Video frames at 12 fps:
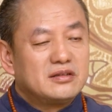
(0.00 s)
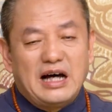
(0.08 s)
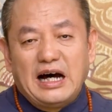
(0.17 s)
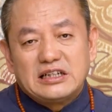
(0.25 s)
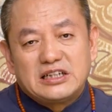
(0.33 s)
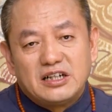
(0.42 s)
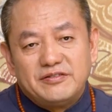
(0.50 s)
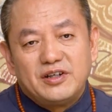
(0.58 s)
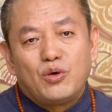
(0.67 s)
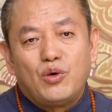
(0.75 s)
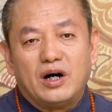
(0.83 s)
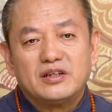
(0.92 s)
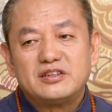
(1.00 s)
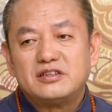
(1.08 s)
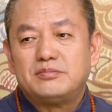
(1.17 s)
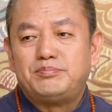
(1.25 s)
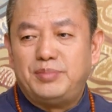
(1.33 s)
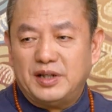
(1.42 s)
He ended up
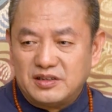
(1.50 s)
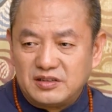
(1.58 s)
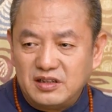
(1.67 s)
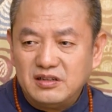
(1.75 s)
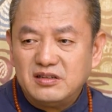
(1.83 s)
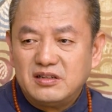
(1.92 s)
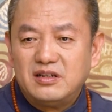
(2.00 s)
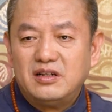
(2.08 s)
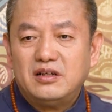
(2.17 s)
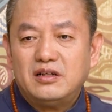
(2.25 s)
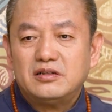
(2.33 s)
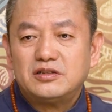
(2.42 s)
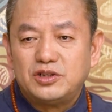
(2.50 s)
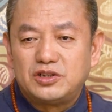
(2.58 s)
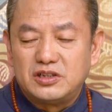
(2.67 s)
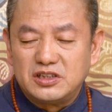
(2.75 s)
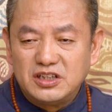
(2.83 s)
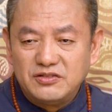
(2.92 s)
being an emperor because he had
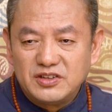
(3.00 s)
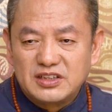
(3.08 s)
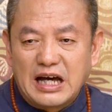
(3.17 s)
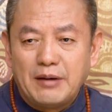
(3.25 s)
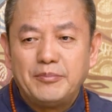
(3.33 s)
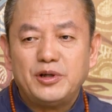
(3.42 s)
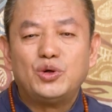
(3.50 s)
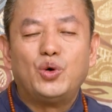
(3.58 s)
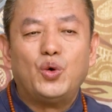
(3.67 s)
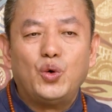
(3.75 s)
no other option.